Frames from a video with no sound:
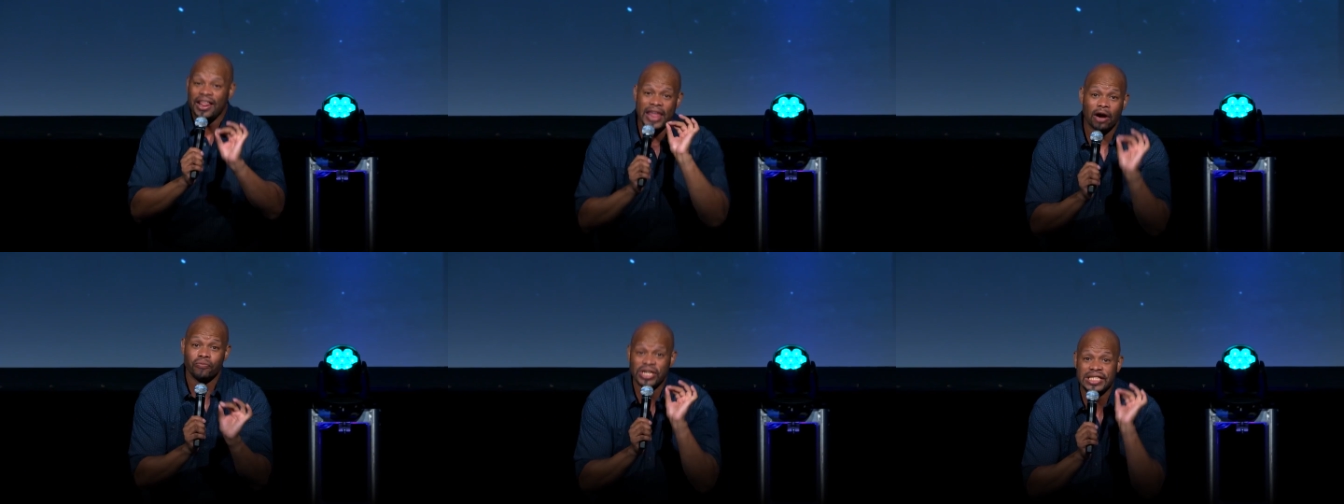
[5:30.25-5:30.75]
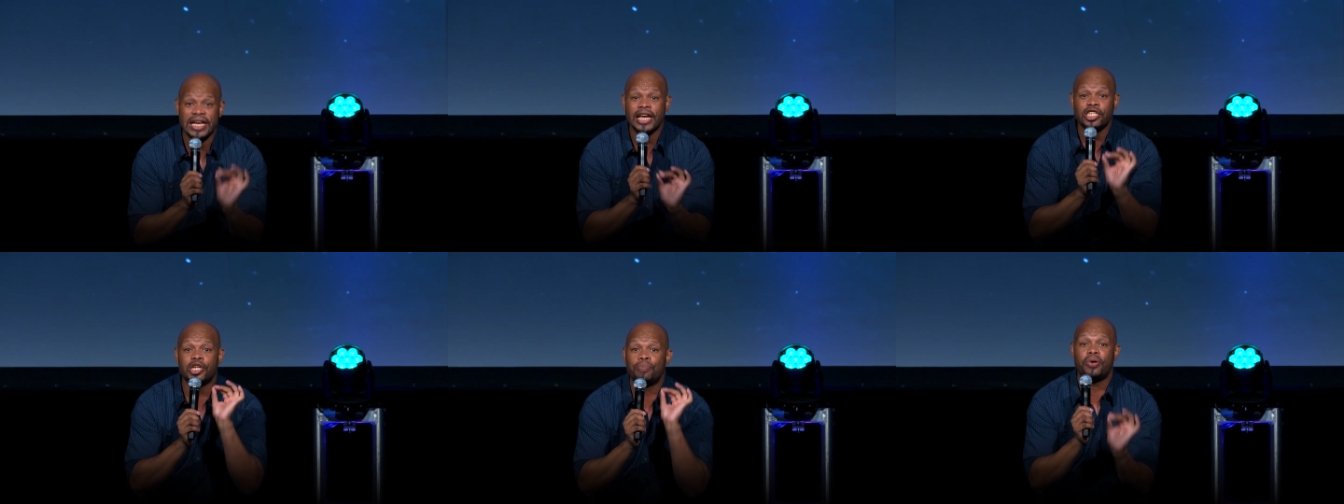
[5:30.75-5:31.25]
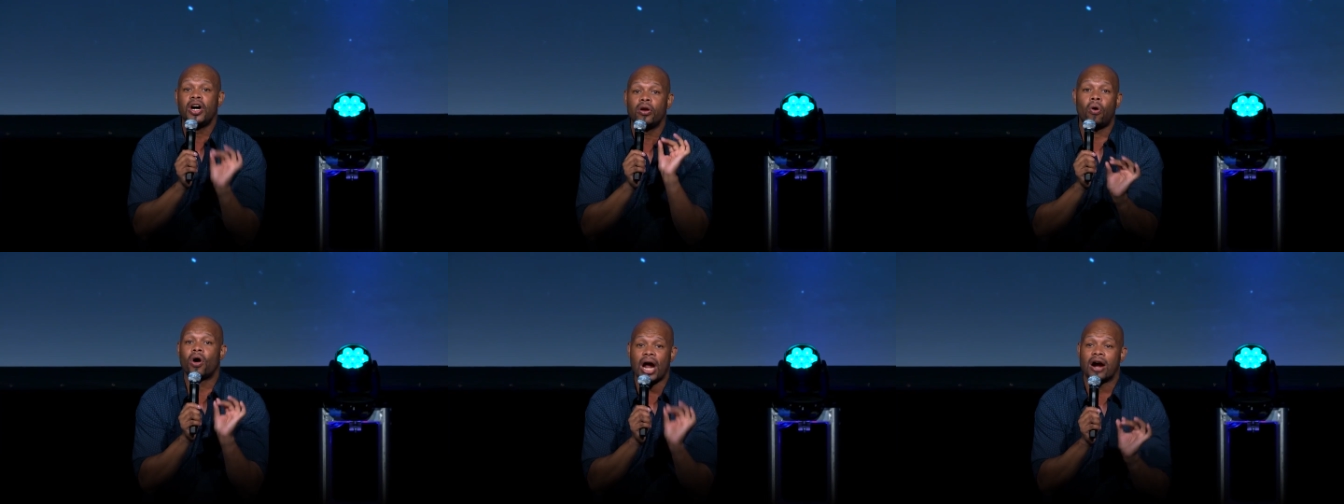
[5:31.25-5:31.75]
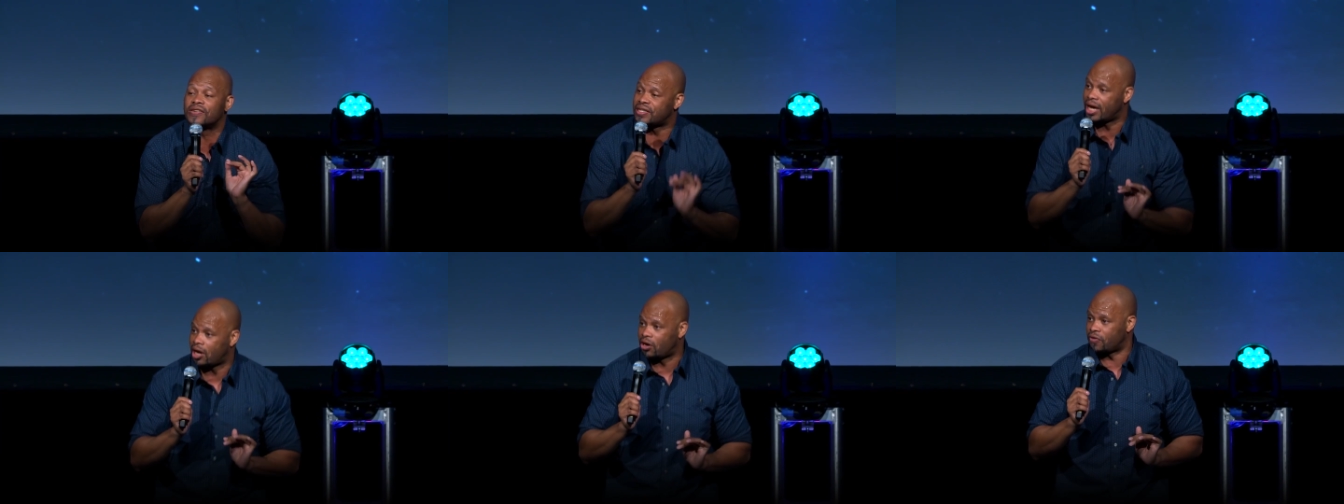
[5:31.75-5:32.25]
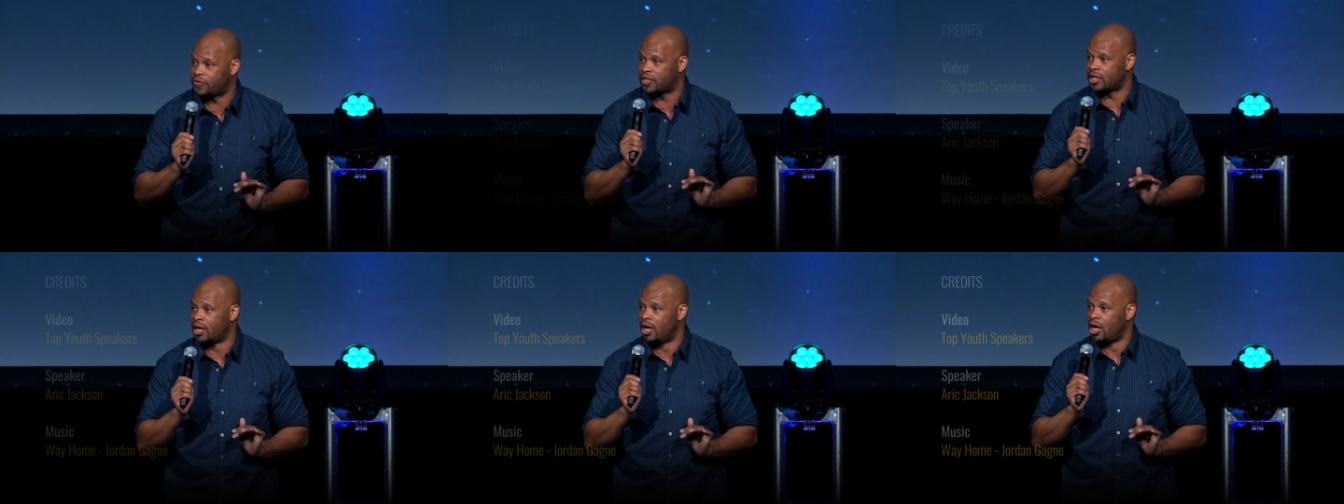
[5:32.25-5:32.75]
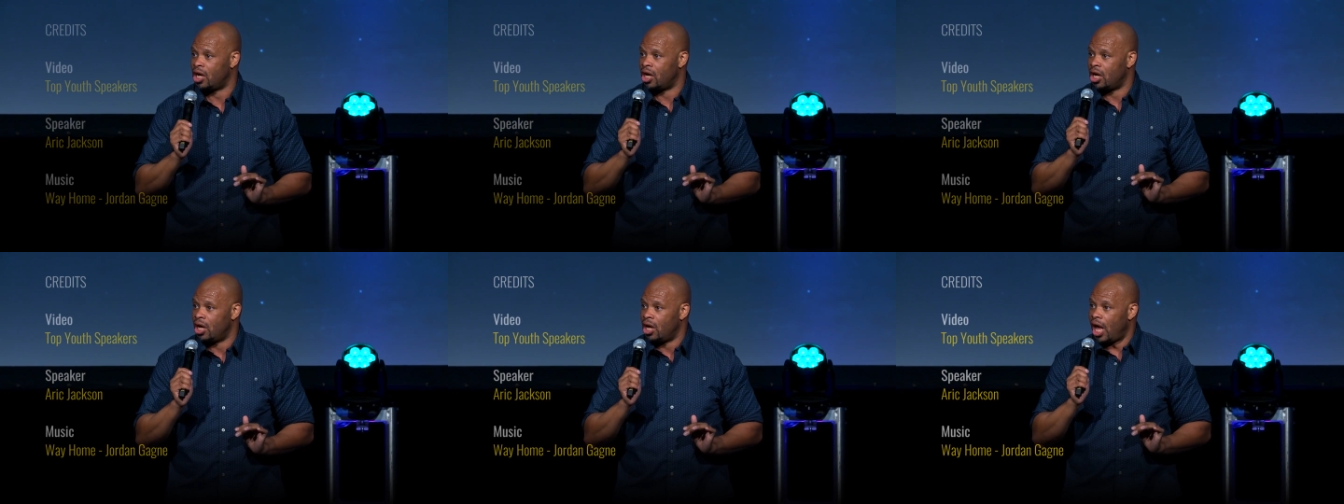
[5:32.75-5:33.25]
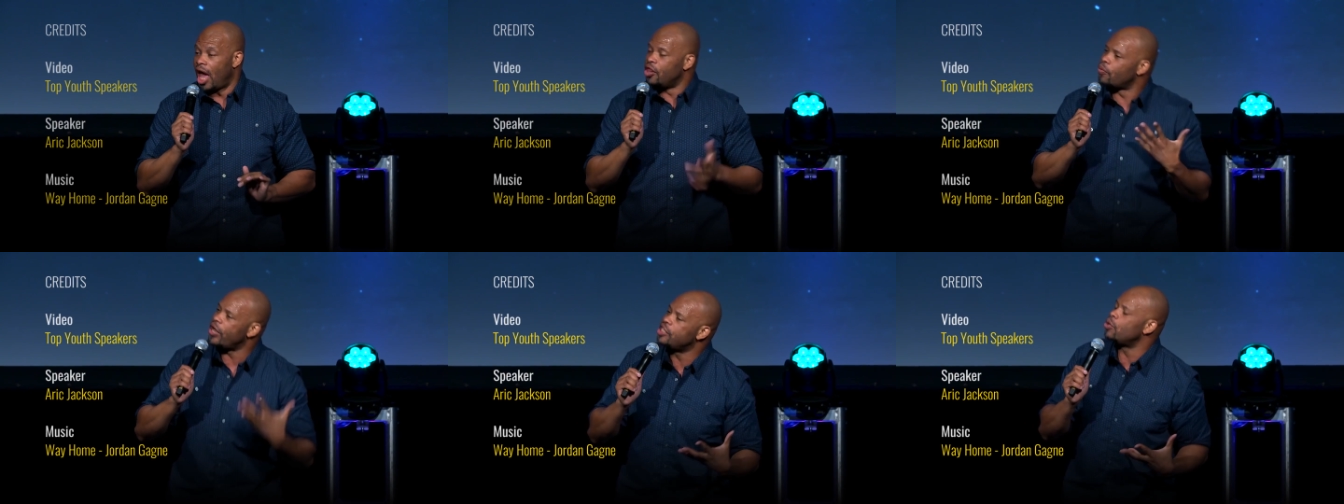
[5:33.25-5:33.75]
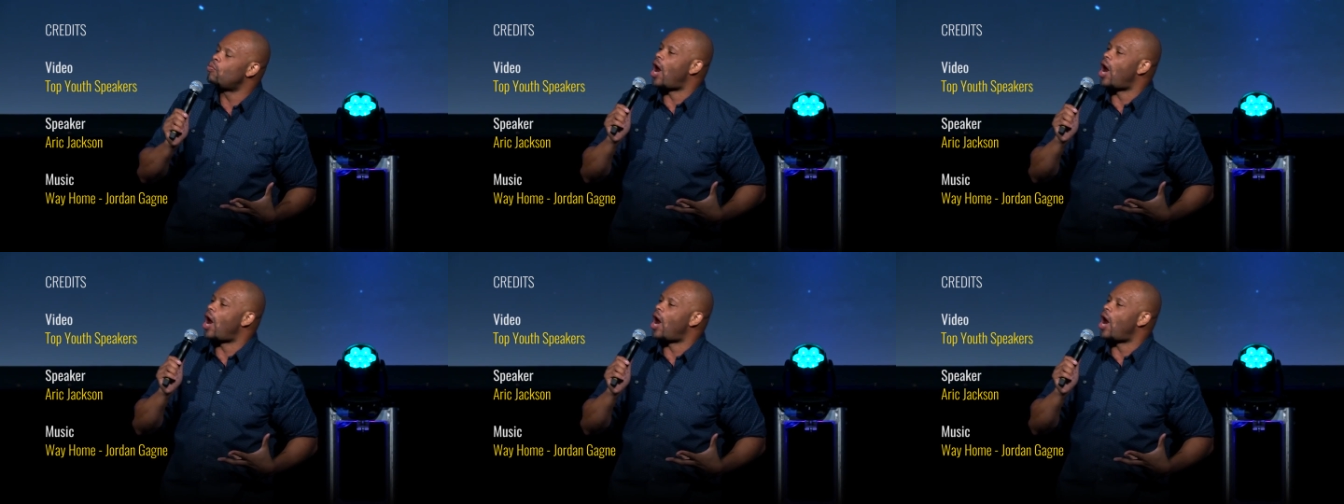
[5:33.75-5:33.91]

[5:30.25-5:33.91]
that we tend to put on ourselves. And the reason